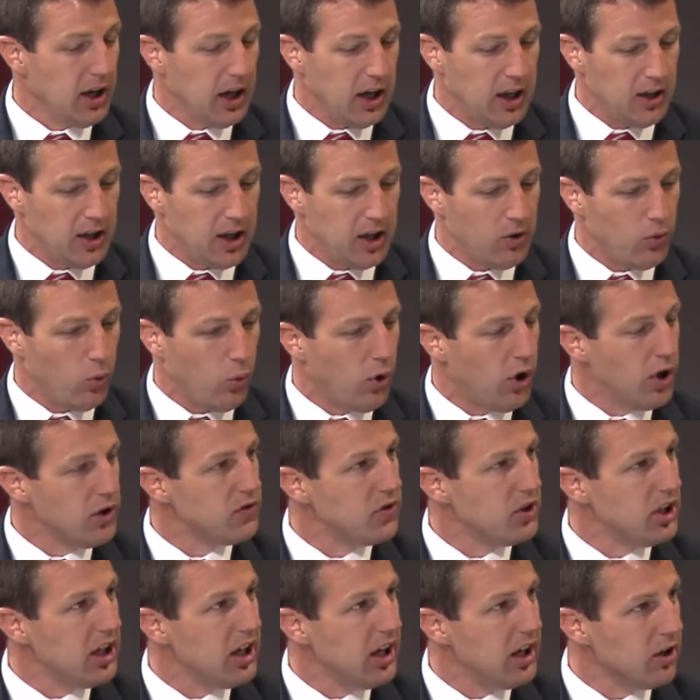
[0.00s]
And then
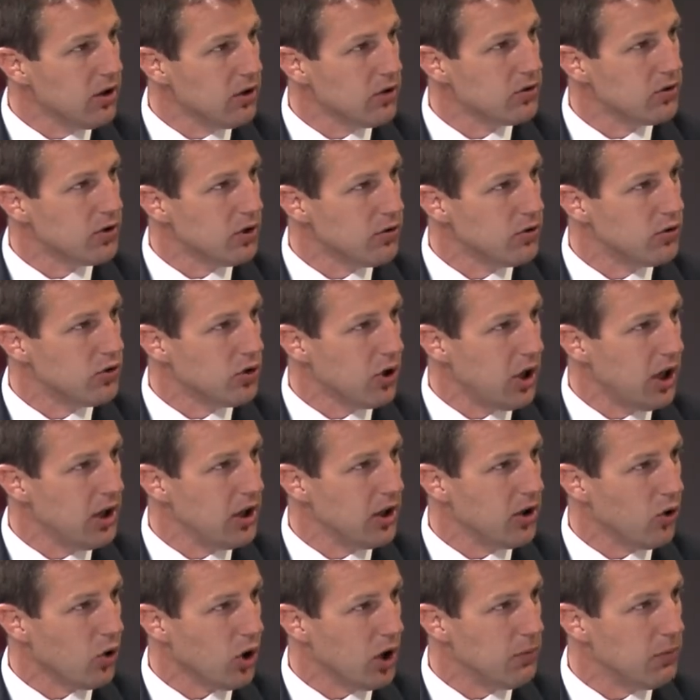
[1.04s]
once he enters those trade
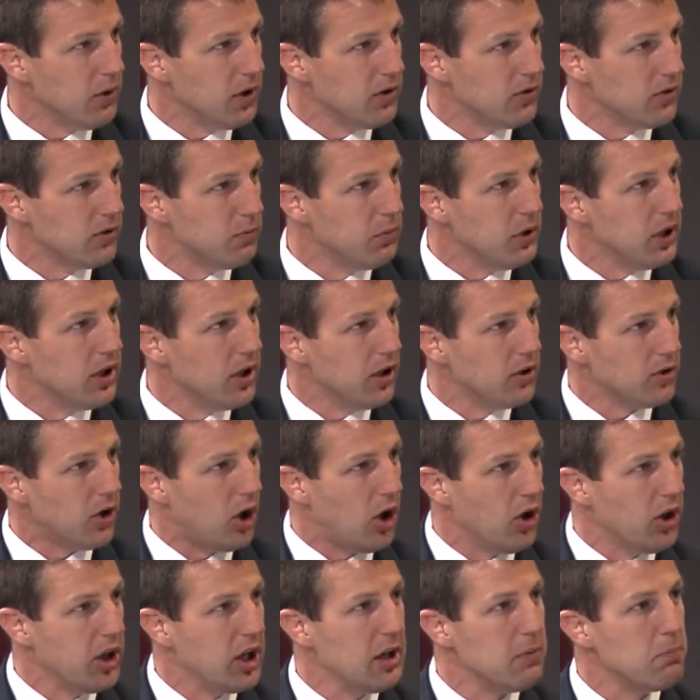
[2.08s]
agreements, because
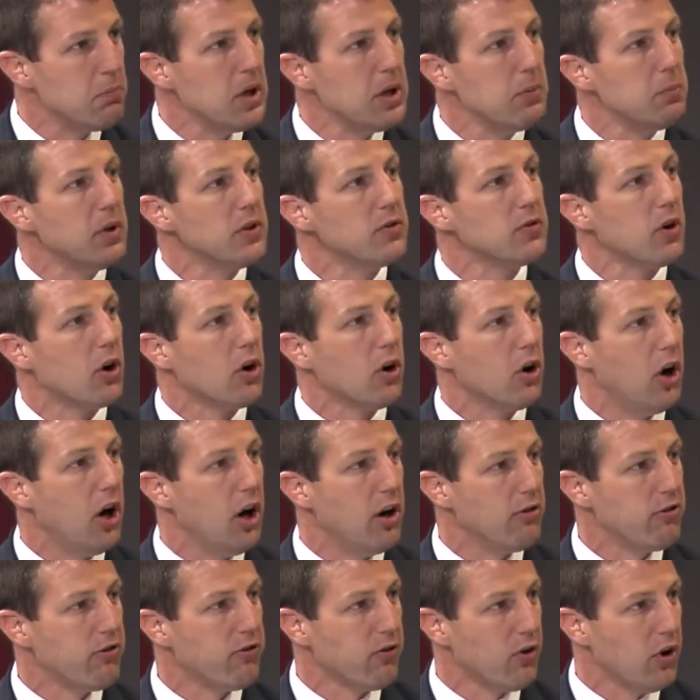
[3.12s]
all the amendments are
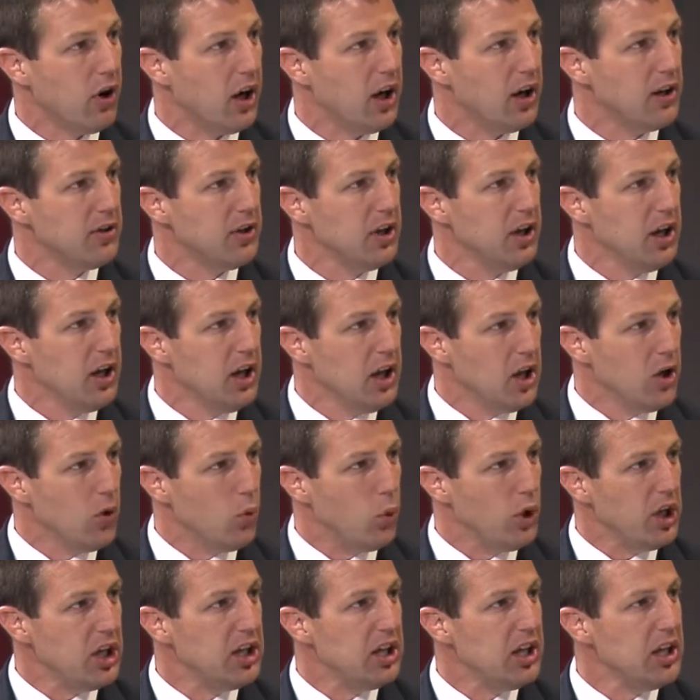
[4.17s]
up front,
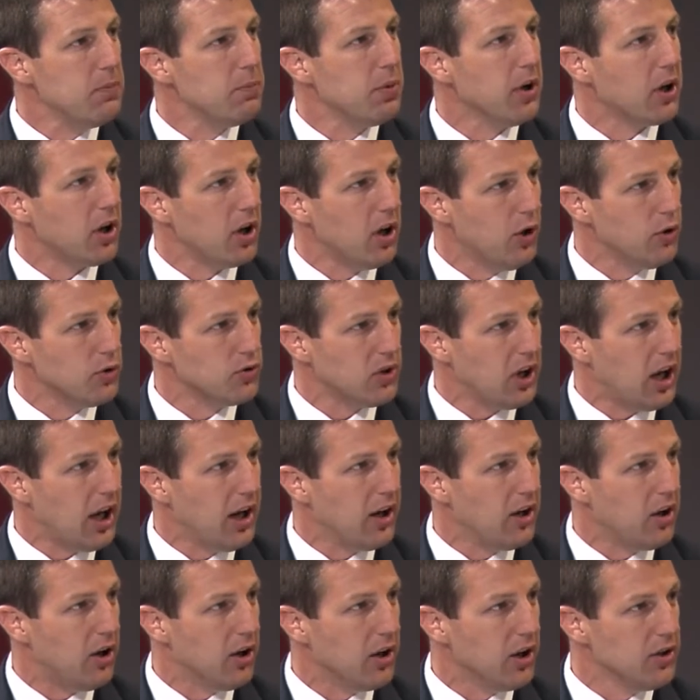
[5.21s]
we keep a close
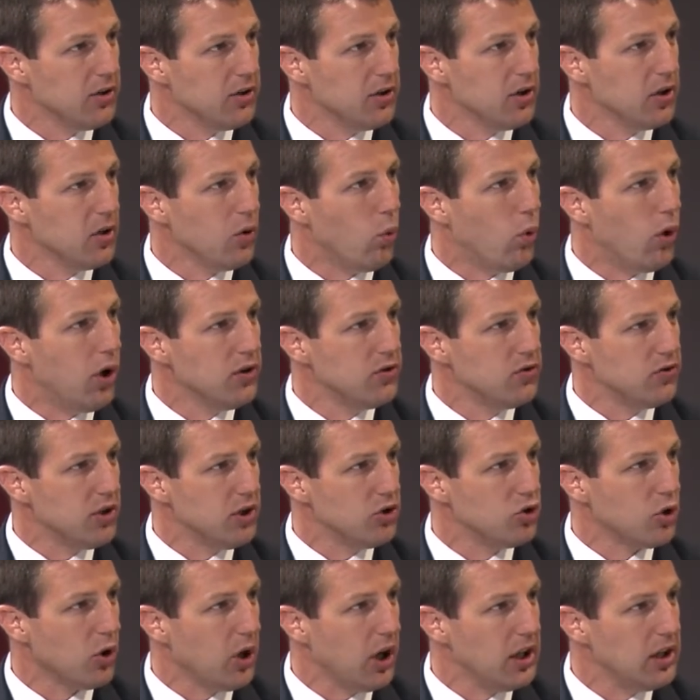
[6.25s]
eye on it. Once the
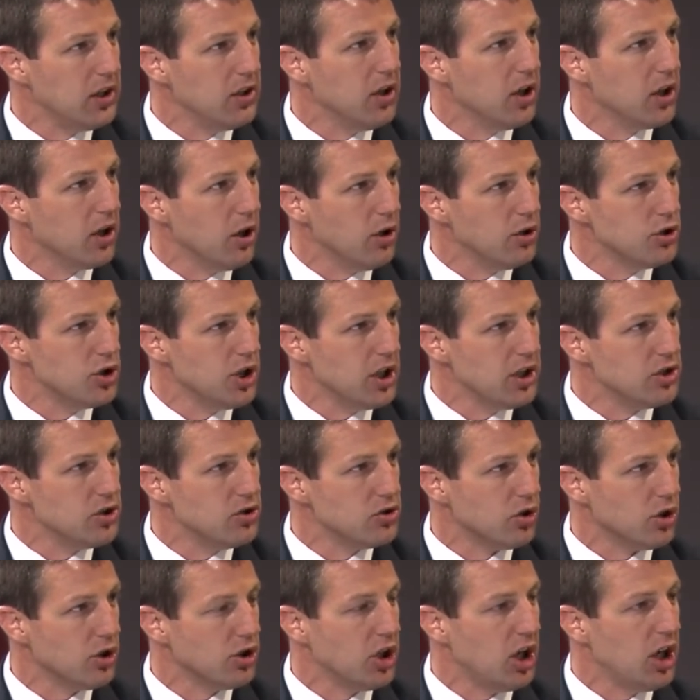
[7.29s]
trade
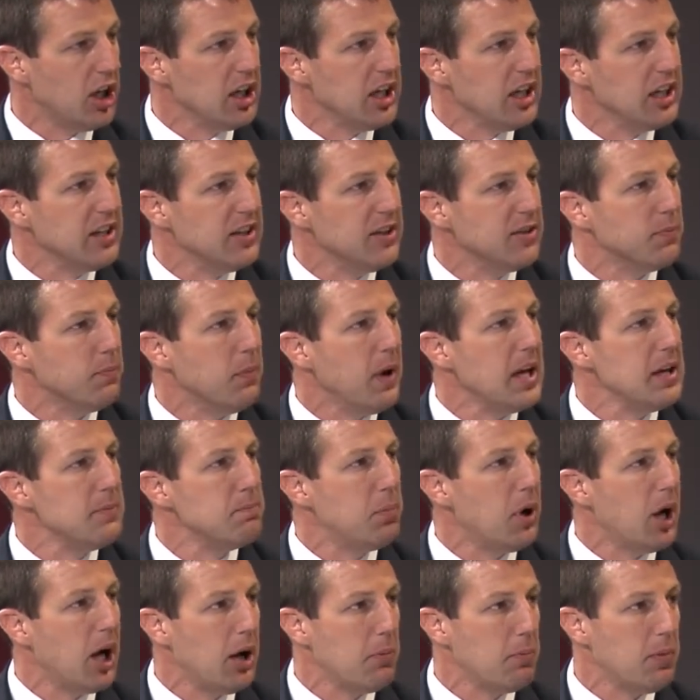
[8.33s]
negotiations are done, it is
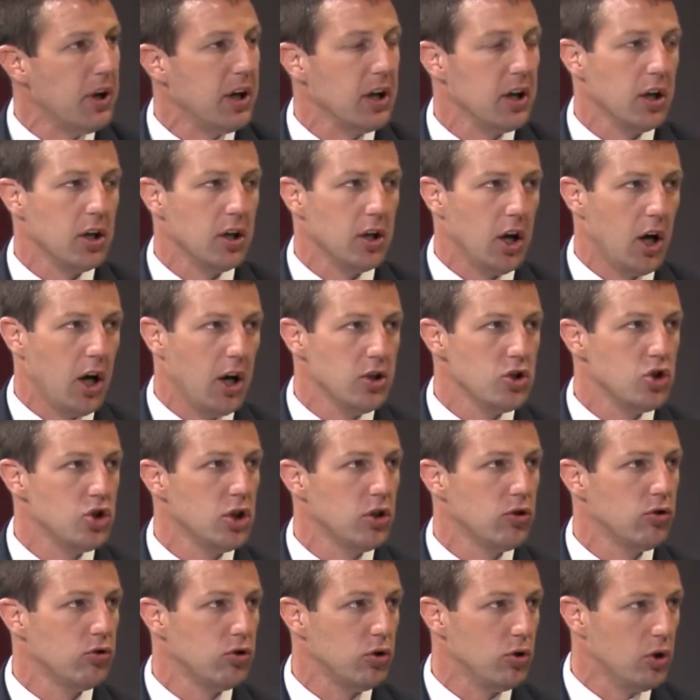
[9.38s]
made public not
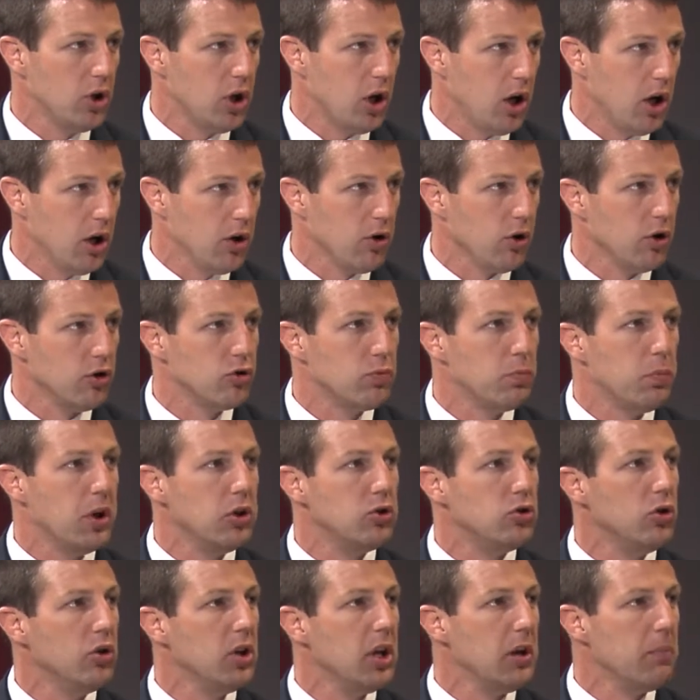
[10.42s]
just to Congress
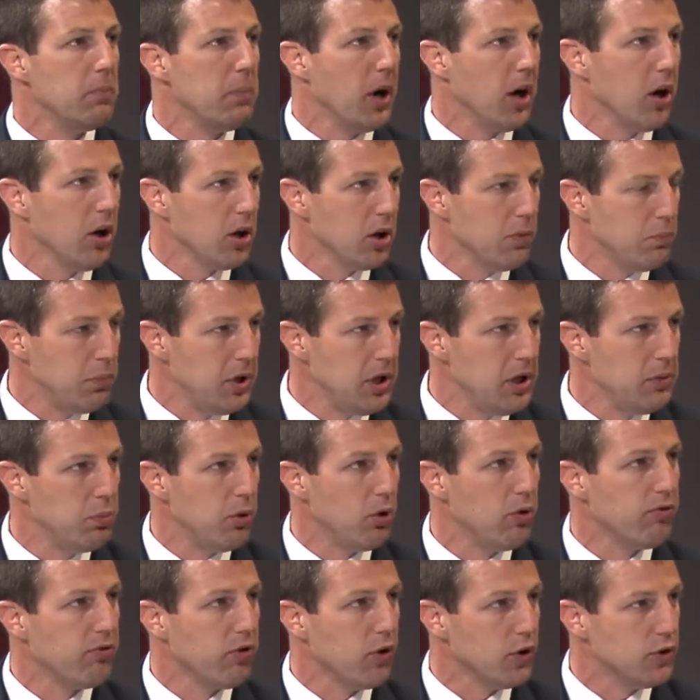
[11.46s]
but to the American
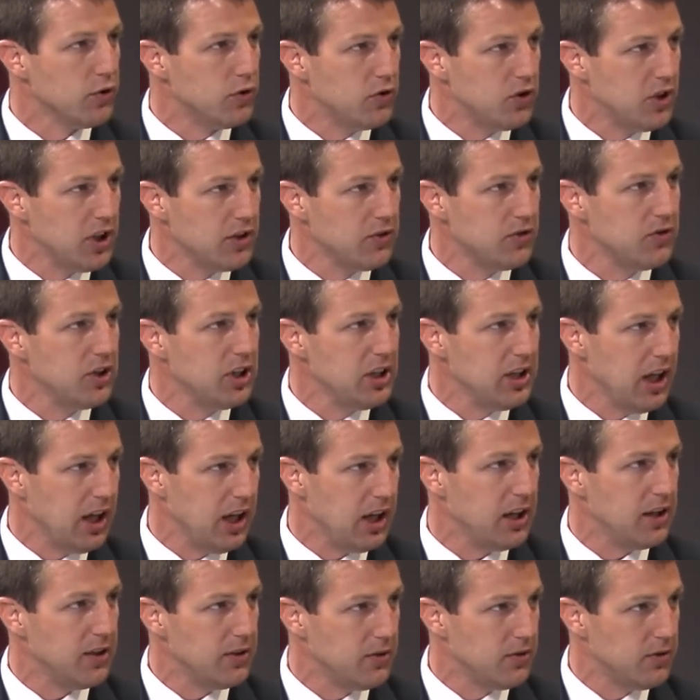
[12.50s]
people for 60
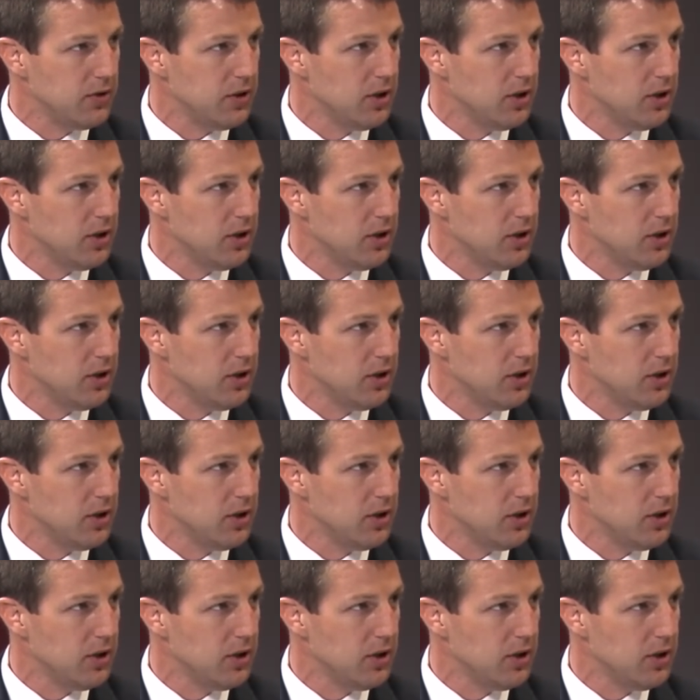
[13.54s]
days.